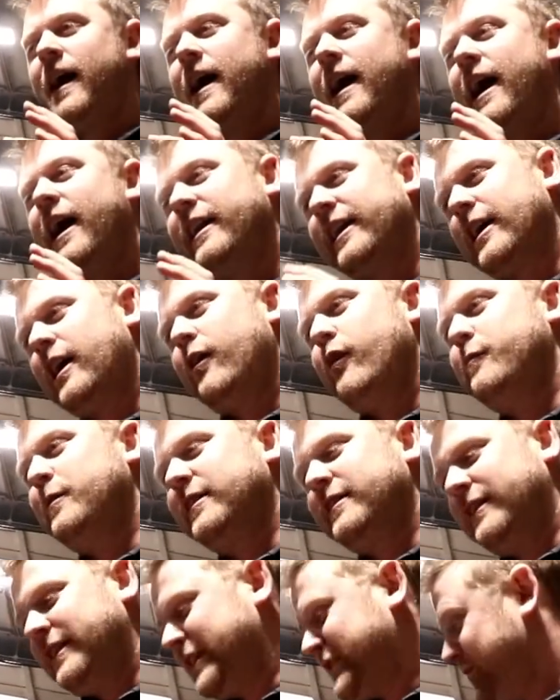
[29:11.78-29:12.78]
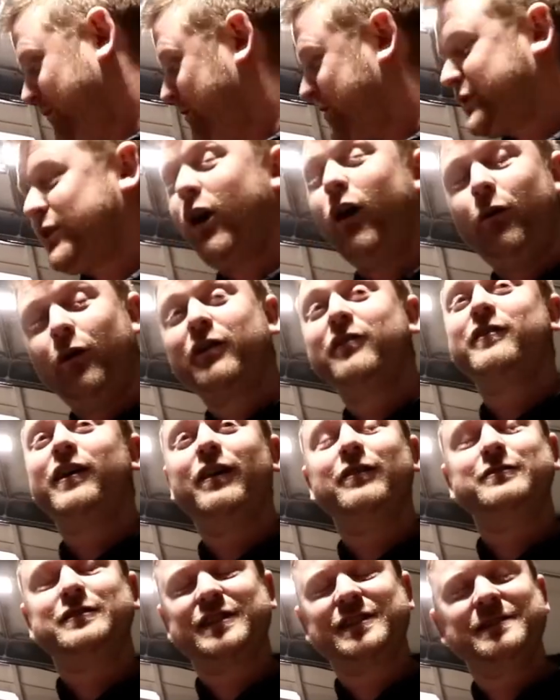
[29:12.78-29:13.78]
And the guy building this was got one of
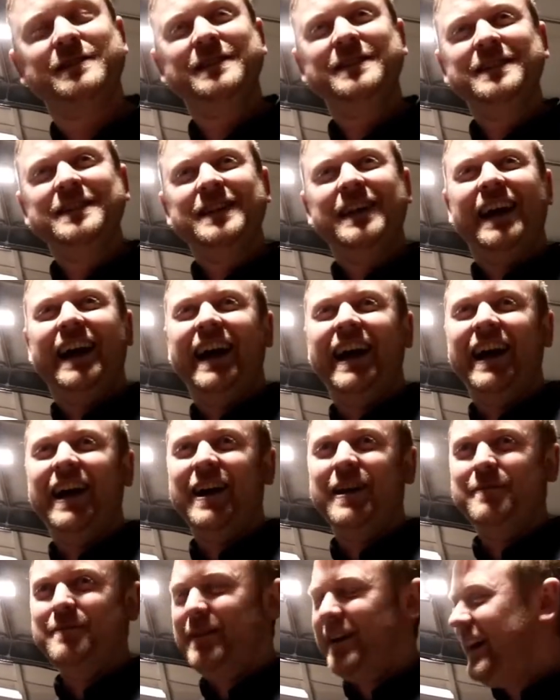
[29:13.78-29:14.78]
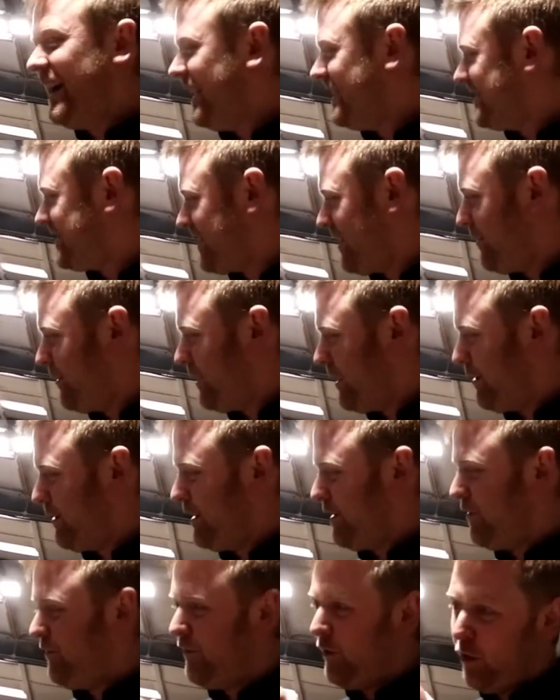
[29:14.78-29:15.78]
those. And so we're
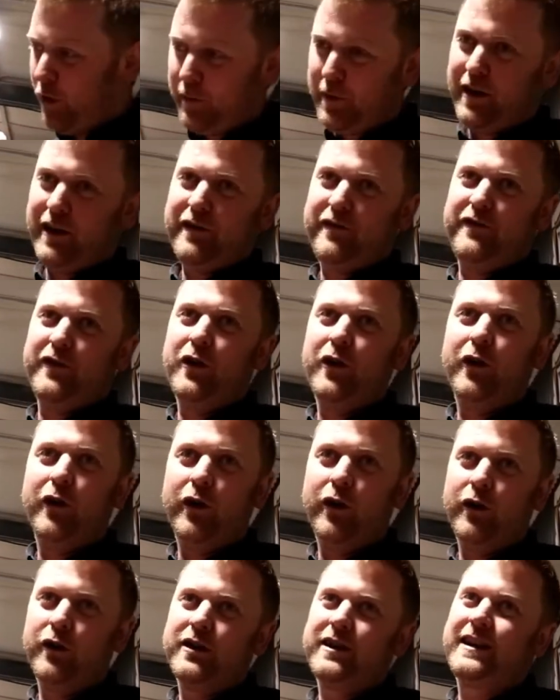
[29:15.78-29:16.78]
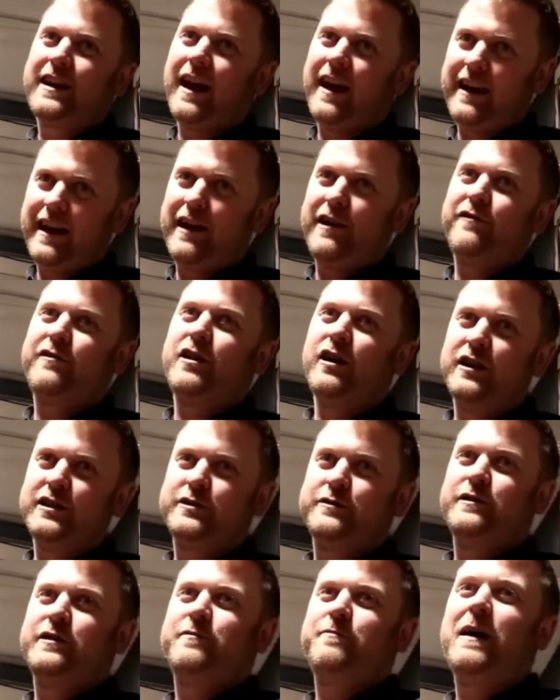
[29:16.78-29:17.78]
doing a 4x4 KF
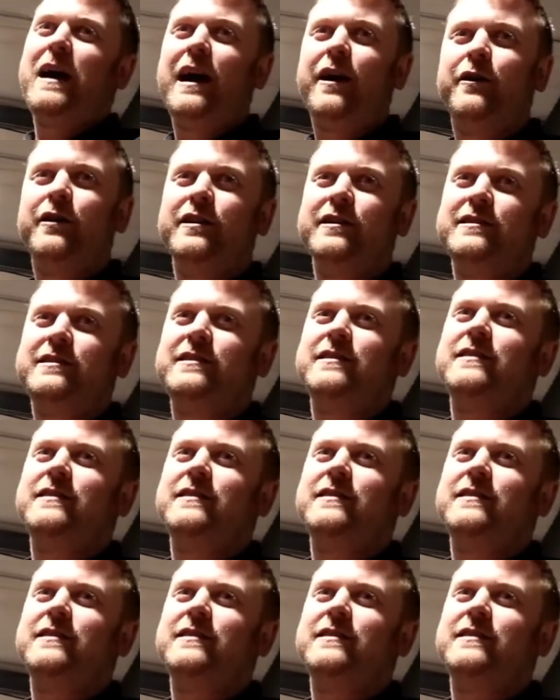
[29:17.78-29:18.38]
Cosworth powered